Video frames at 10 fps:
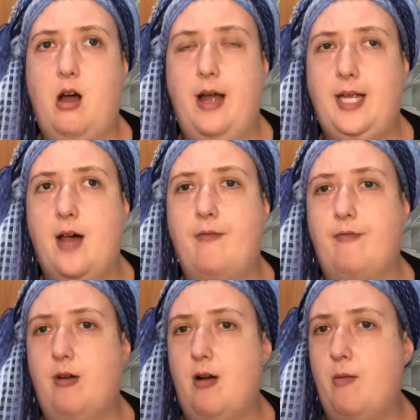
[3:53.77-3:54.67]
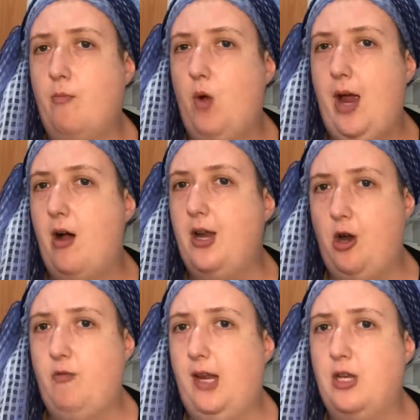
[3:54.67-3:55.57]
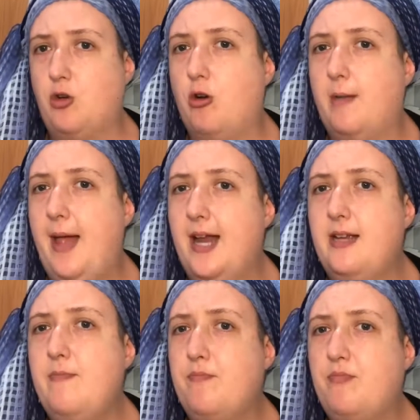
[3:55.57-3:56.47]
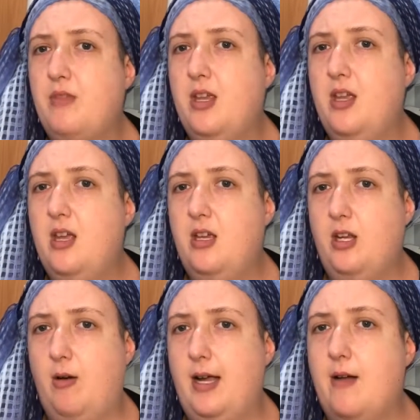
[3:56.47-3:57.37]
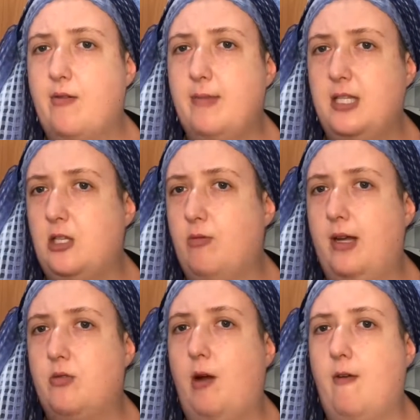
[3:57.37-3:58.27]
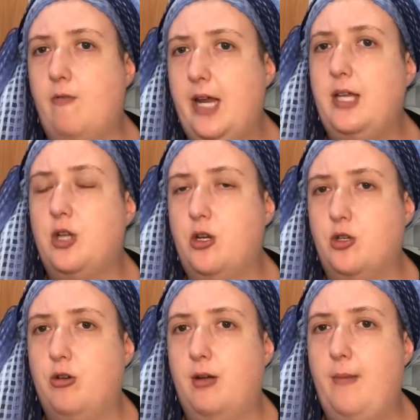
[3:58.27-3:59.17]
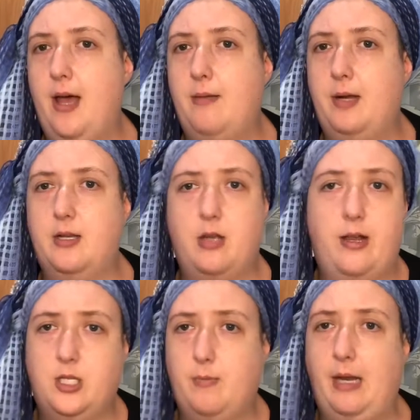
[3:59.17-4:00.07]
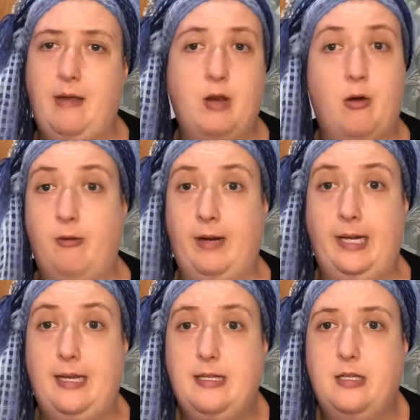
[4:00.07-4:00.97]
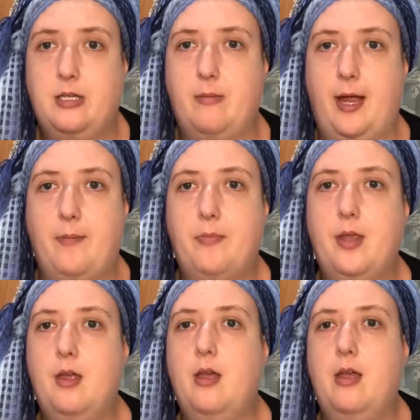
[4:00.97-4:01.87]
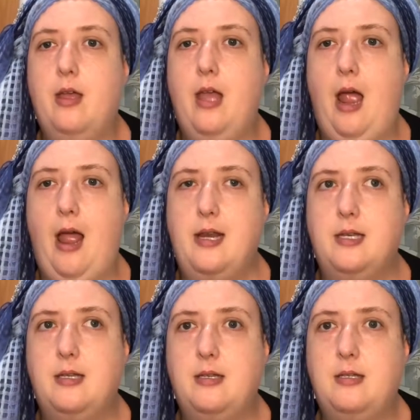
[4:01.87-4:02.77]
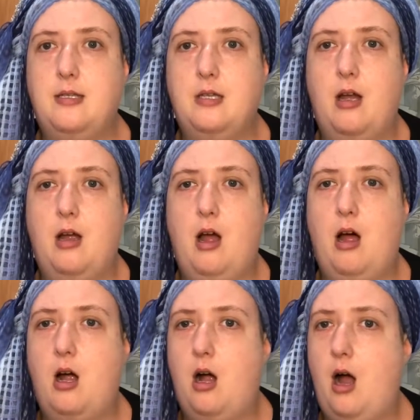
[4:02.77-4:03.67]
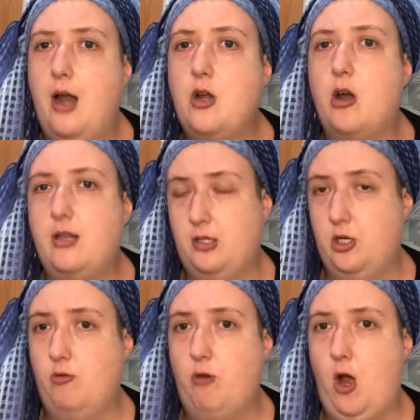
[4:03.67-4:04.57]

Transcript: I come from where I don't really talk about it. I come from a situation where I really don't talk about it because I just believe no one really listens to me. And I know that's not